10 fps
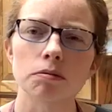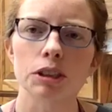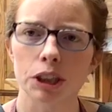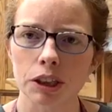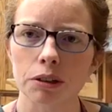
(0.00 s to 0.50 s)

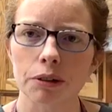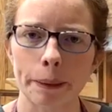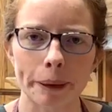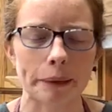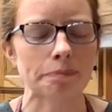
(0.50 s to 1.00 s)
It's like a little
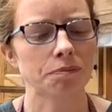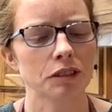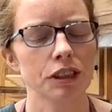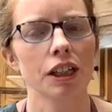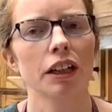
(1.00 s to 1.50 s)
cupcake.
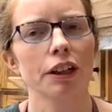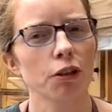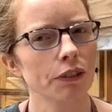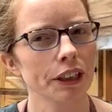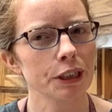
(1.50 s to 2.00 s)
It's not like
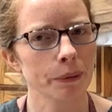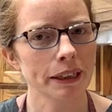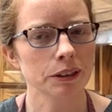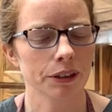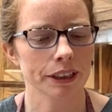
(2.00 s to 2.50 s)
overly
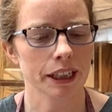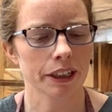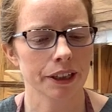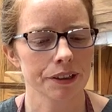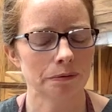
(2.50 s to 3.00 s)
sweet, so that's
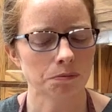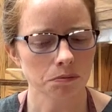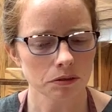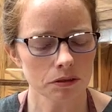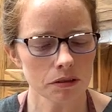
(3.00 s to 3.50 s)
kind of nice.
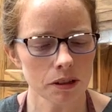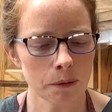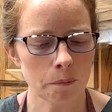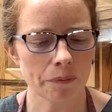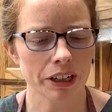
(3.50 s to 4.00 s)

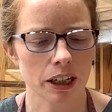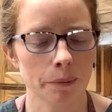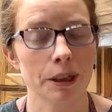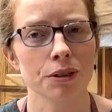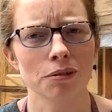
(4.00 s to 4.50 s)

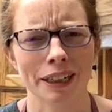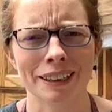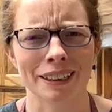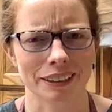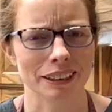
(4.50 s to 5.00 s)
I do like
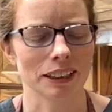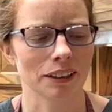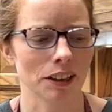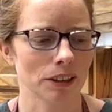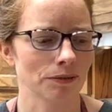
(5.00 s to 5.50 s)
the icing
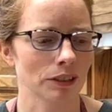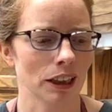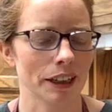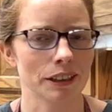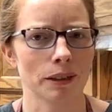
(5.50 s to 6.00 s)
a lot.
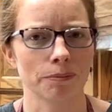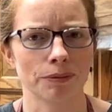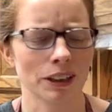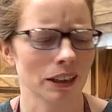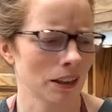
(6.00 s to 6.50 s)
Last time
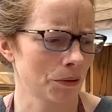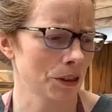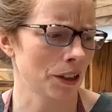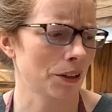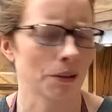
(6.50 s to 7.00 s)
there
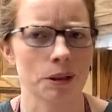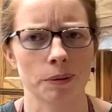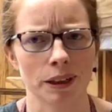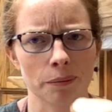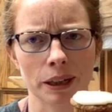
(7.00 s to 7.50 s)
was another
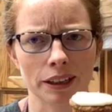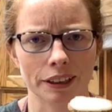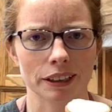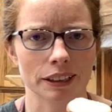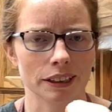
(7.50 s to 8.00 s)
recipe that made
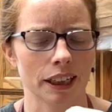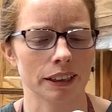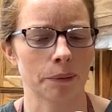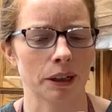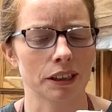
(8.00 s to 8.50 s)
like this exact
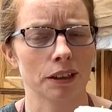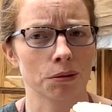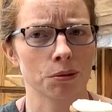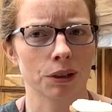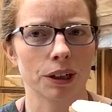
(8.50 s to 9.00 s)
same icing. And it
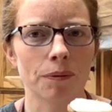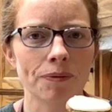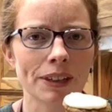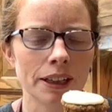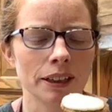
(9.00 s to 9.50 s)
was really good.
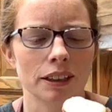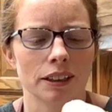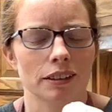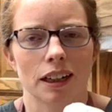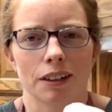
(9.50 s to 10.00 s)

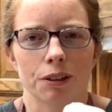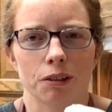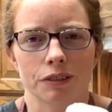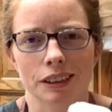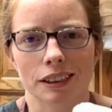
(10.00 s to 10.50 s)
I don't know
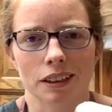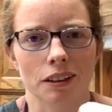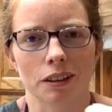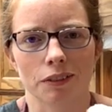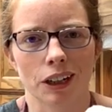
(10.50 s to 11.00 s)
if it's
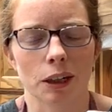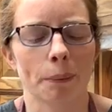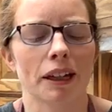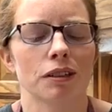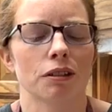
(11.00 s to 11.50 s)
the vanilla
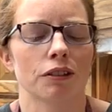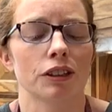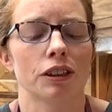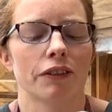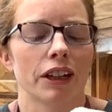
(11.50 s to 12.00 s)
paste or if
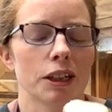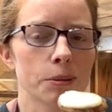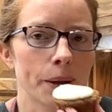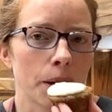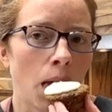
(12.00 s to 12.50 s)
it's the vegan
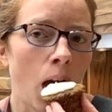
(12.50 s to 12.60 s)
spread,